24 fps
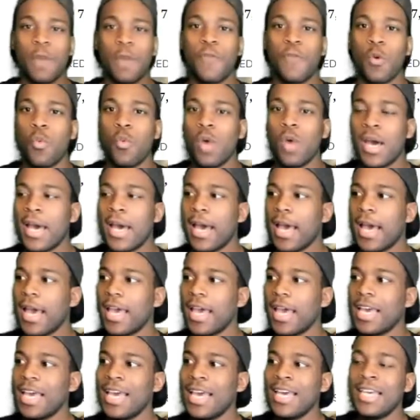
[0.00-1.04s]
for what
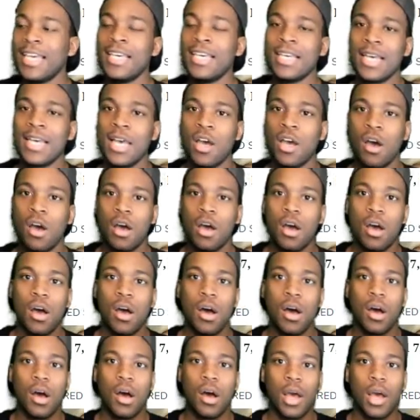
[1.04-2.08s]
he
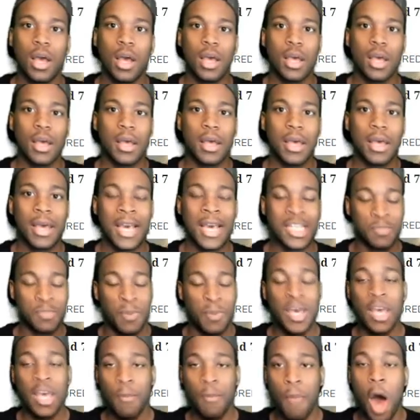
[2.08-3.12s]
is
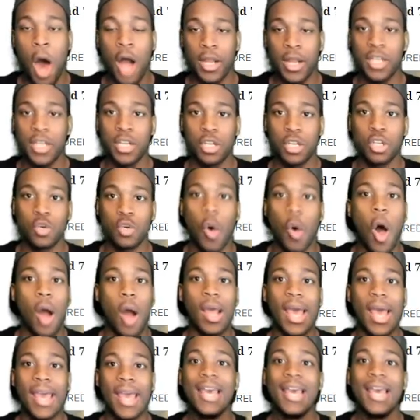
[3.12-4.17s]
being bought in to do,
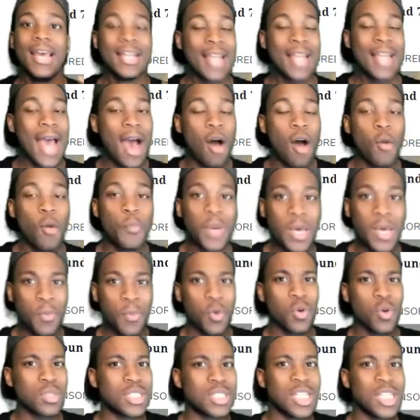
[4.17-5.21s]
okay? Now,
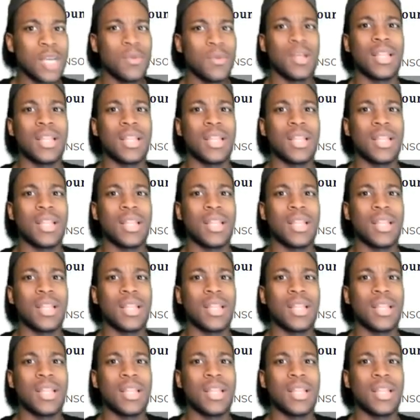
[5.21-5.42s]
people seem to